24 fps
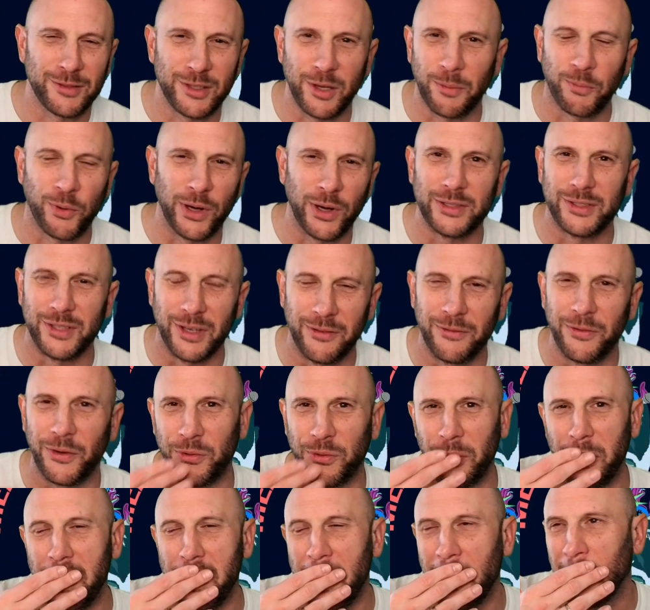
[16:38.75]
to prison for
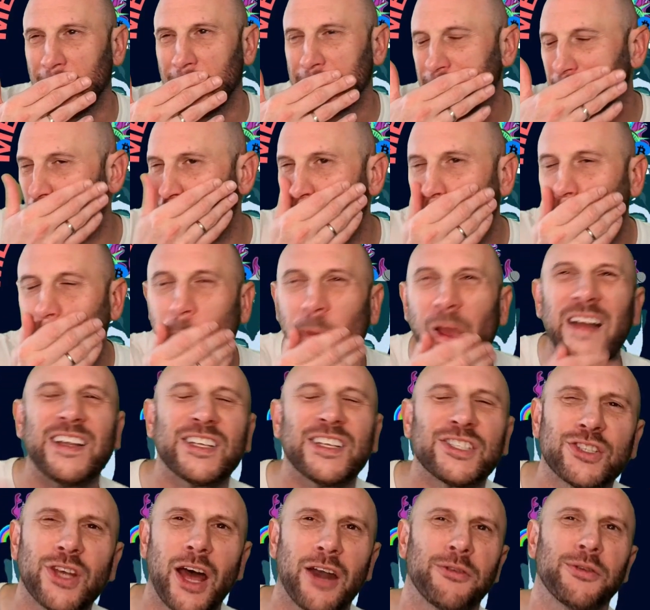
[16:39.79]
three years and
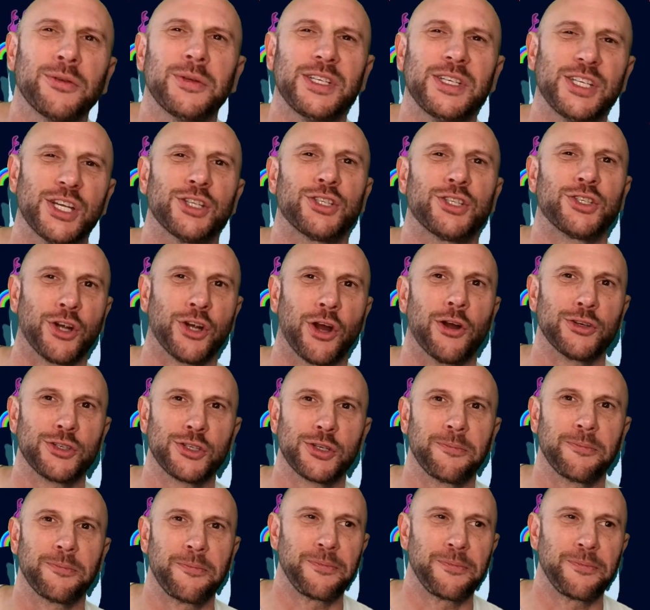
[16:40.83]
dishonorably discharged.